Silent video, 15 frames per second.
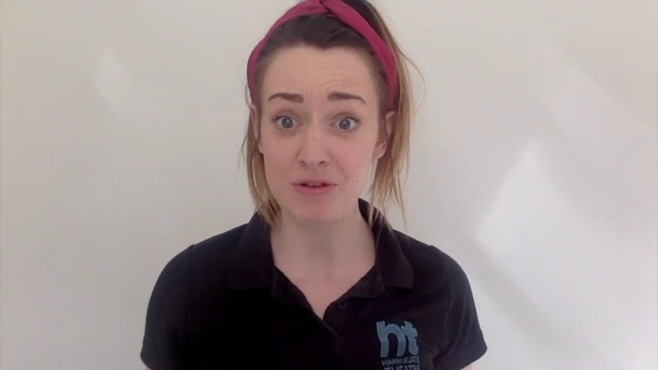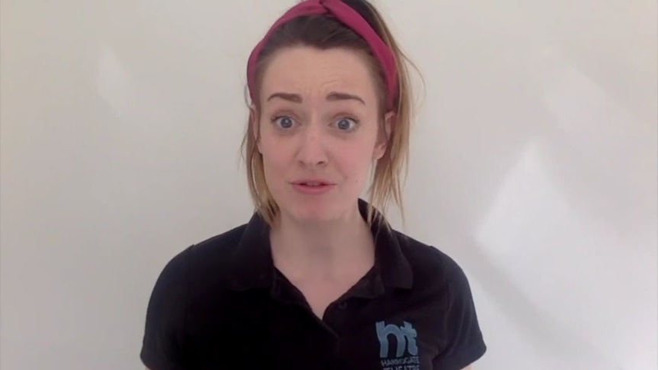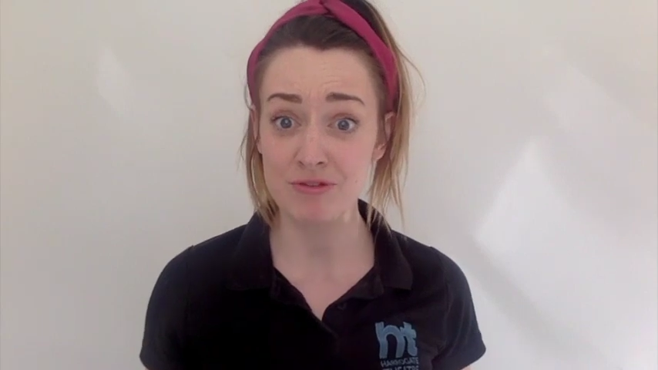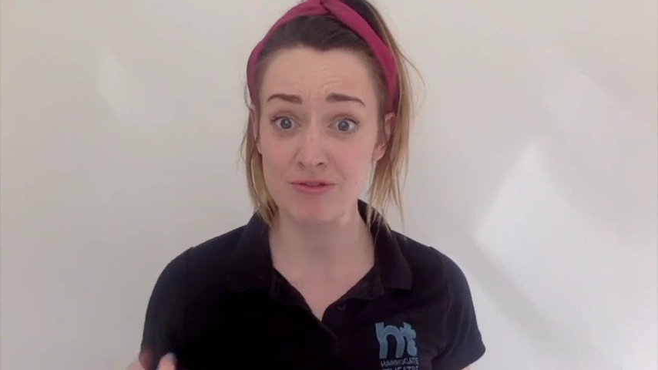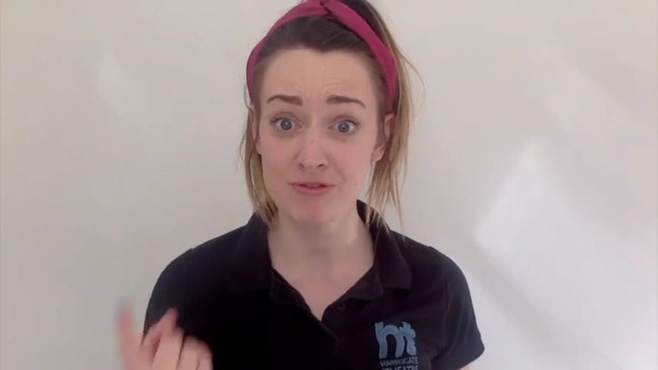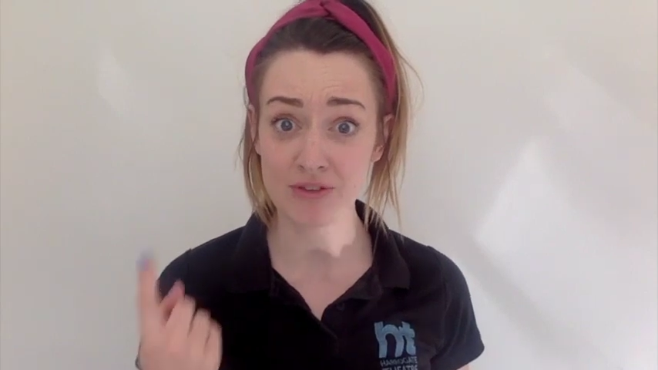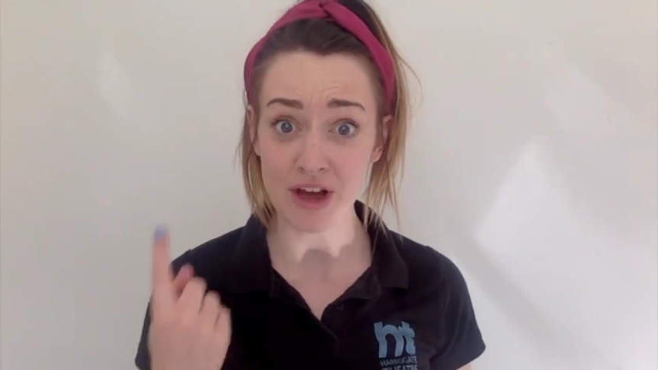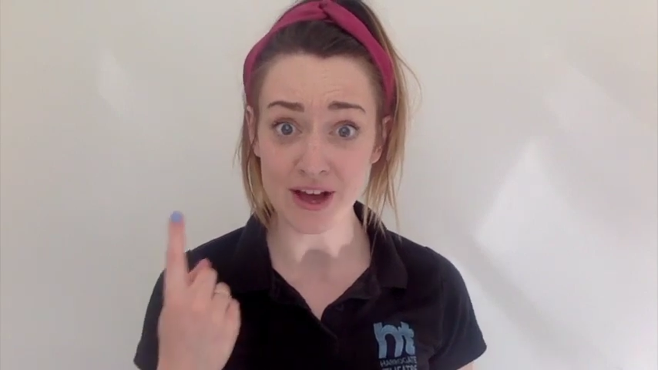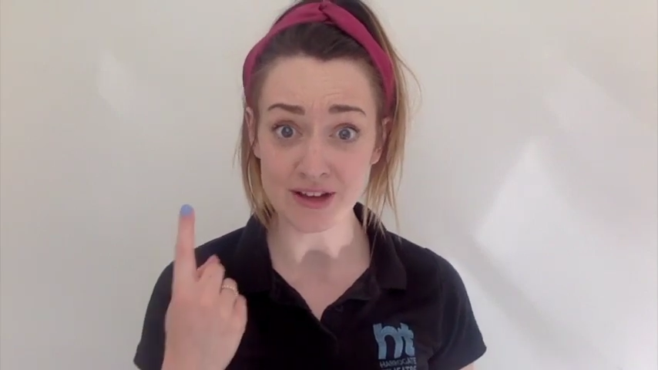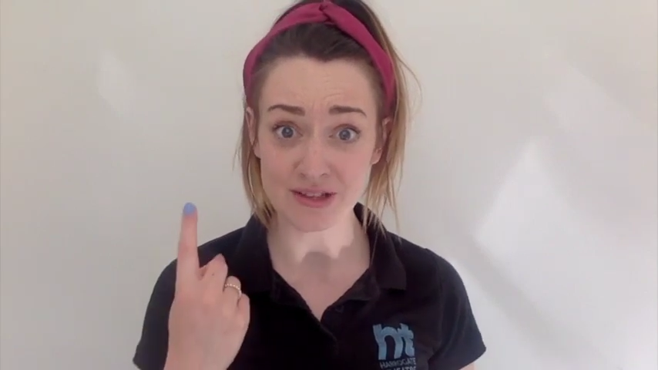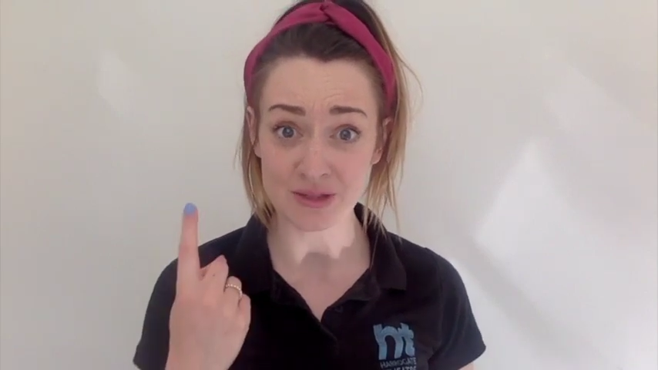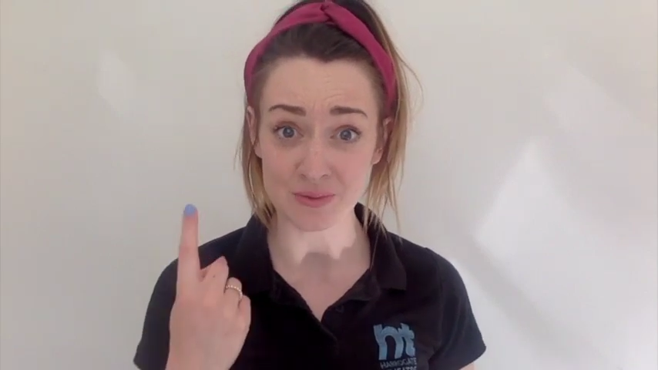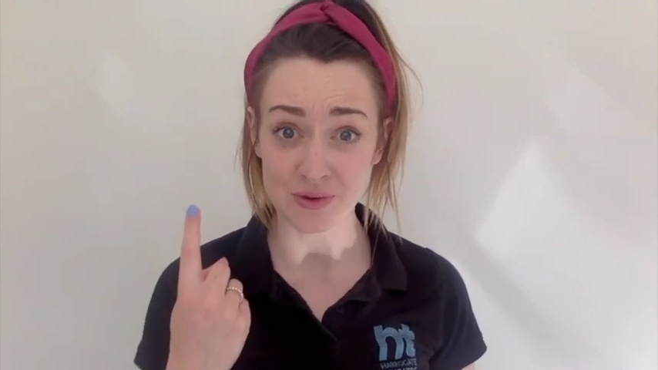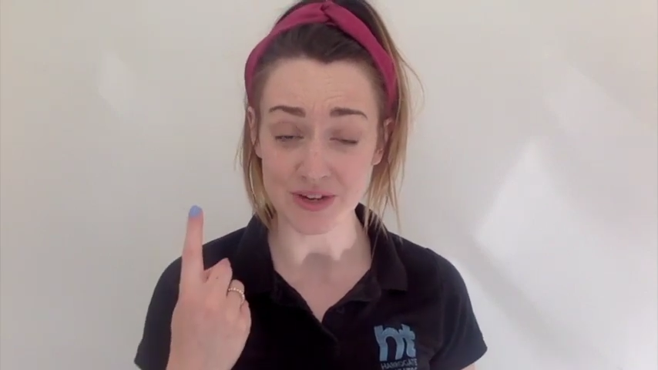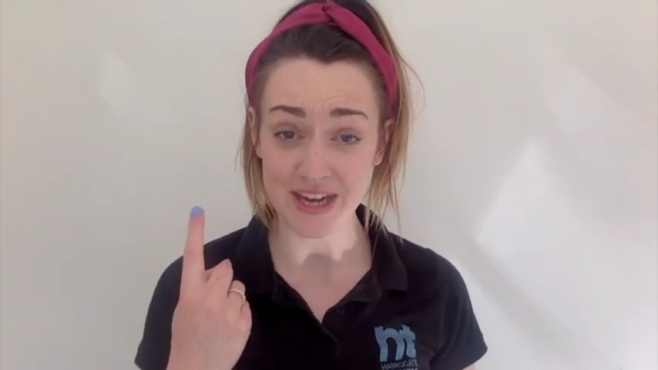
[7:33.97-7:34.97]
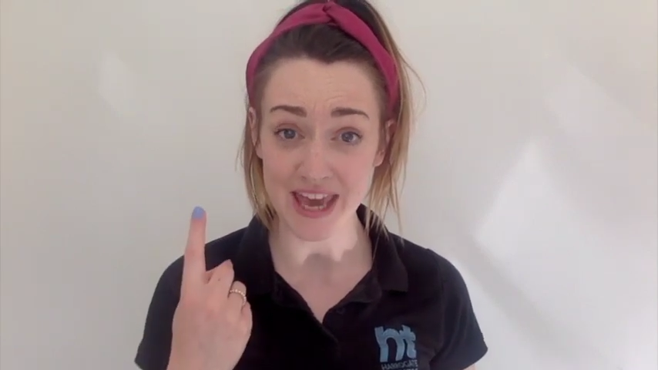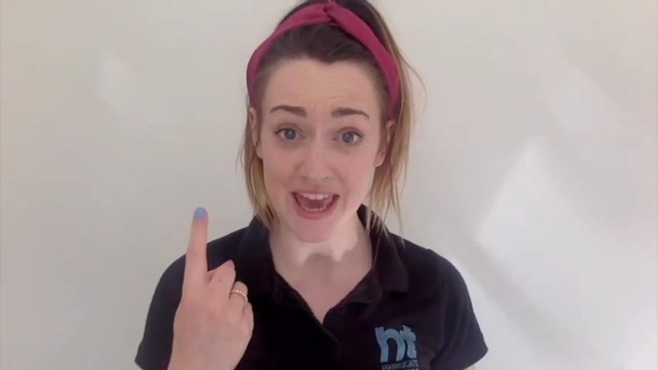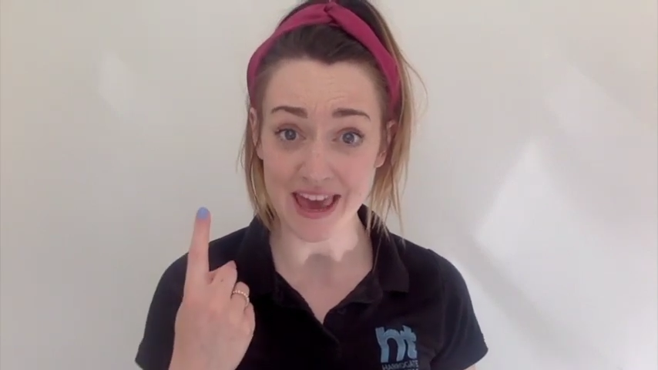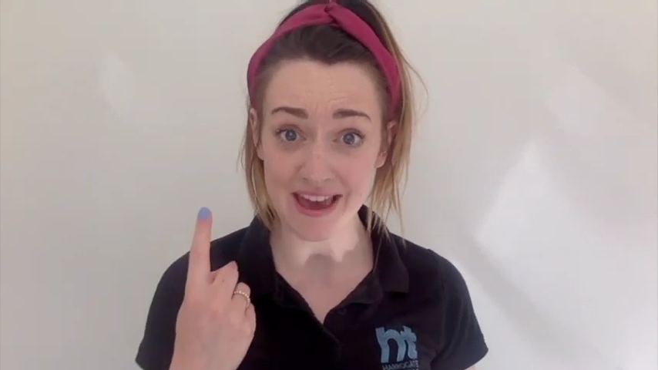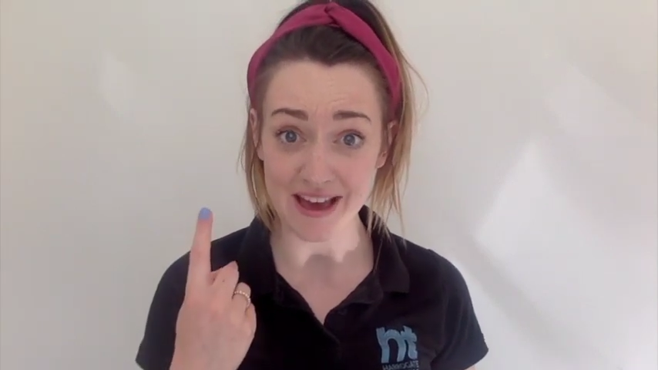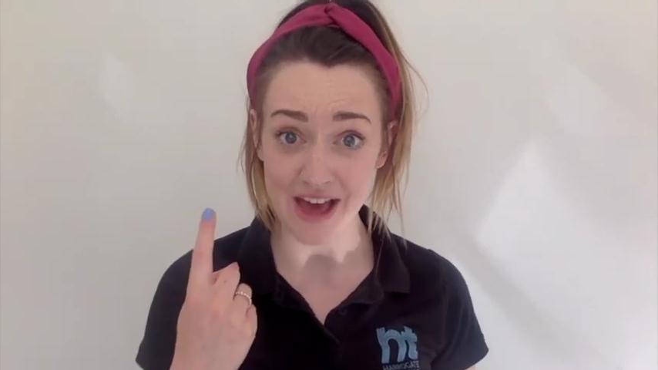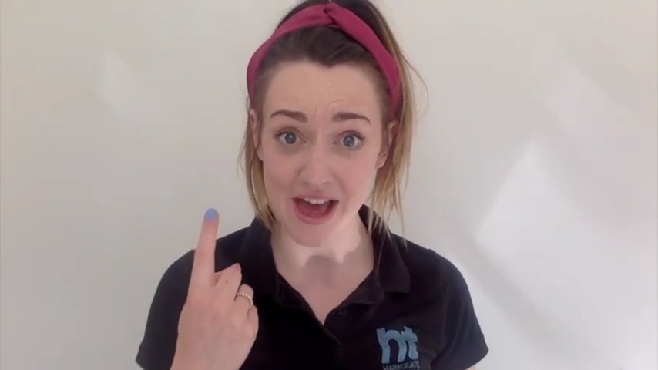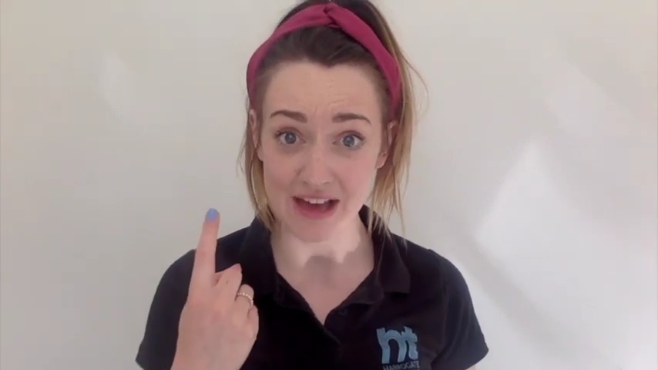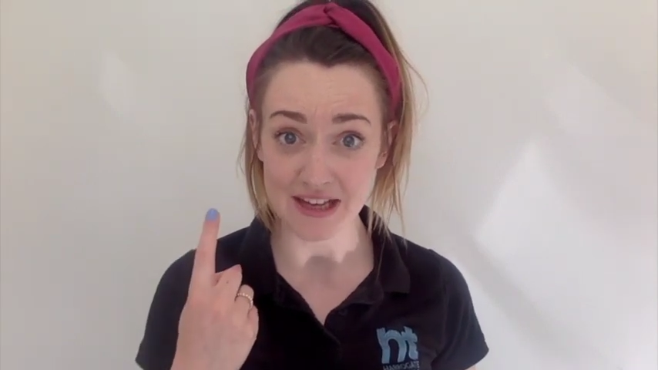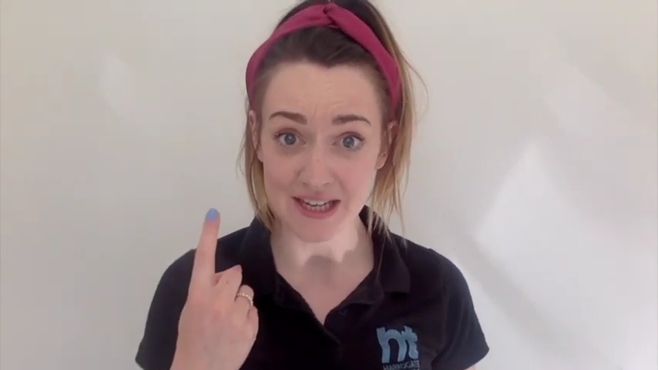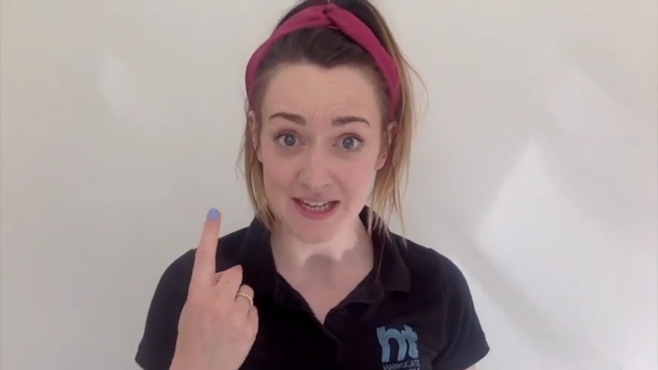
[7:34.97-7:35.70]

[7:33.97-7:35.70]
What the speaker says: first one here.